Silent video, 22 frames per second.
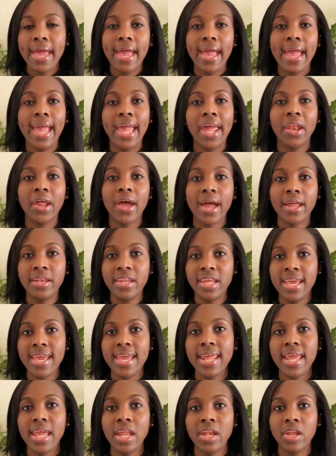and I
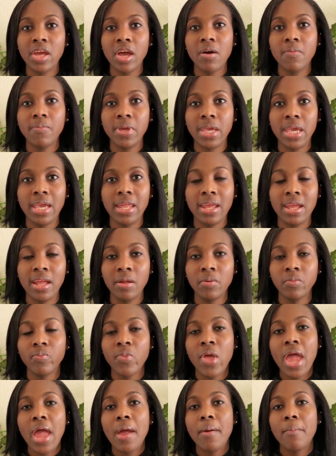did end up getting
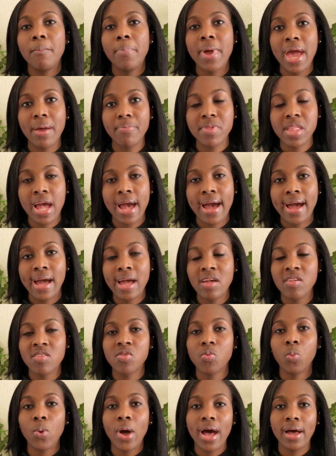
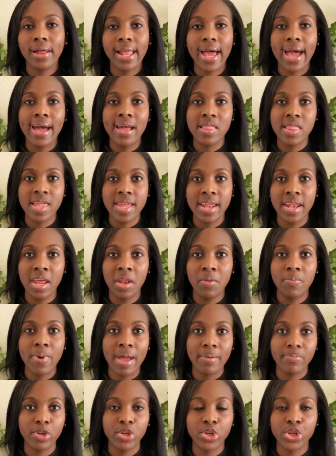baptized while I attended
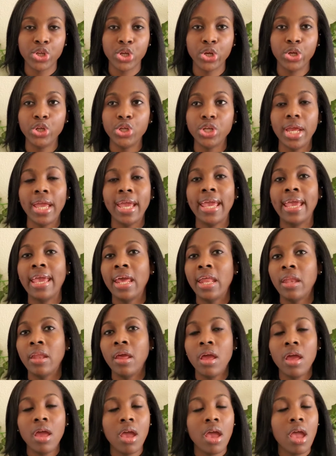Baptist church and
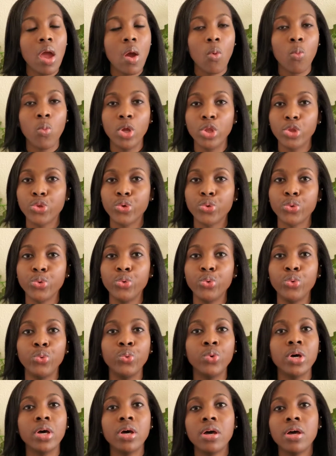went
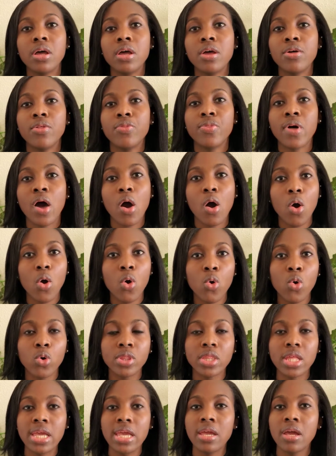through the whole
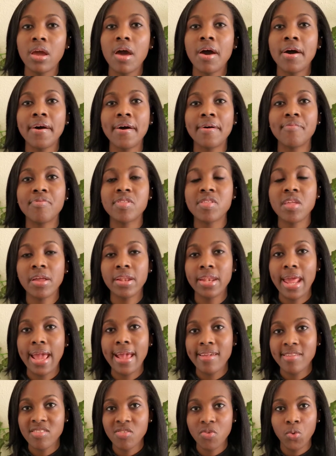thing of
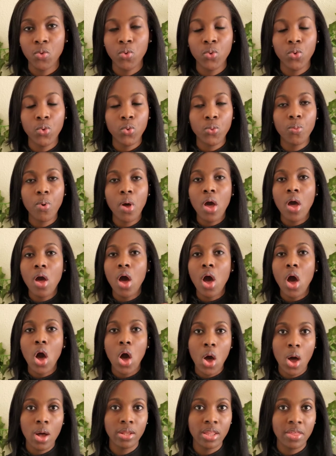Sunday school,
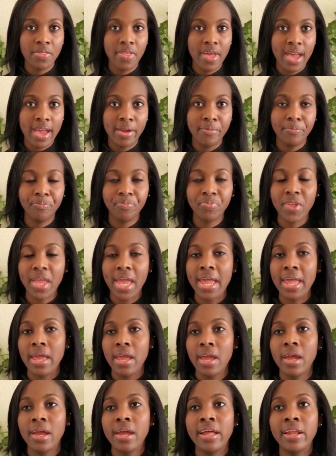all of that.
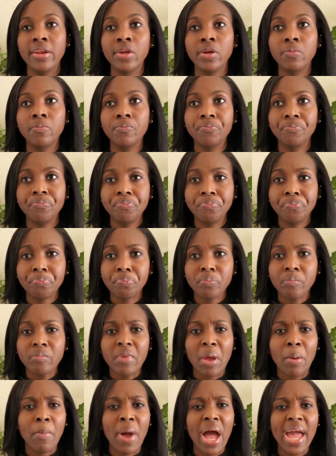And
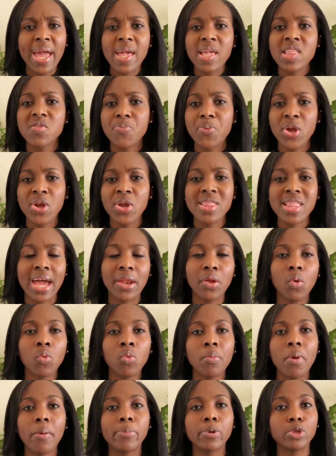my experience, I don't
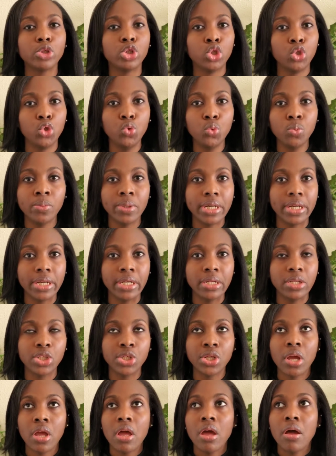remember too
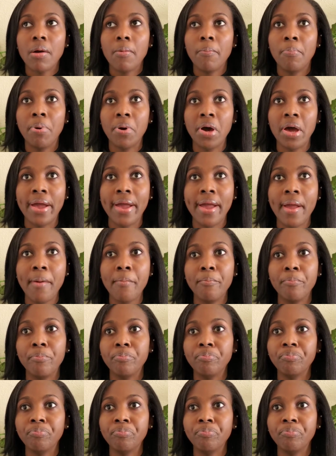much, but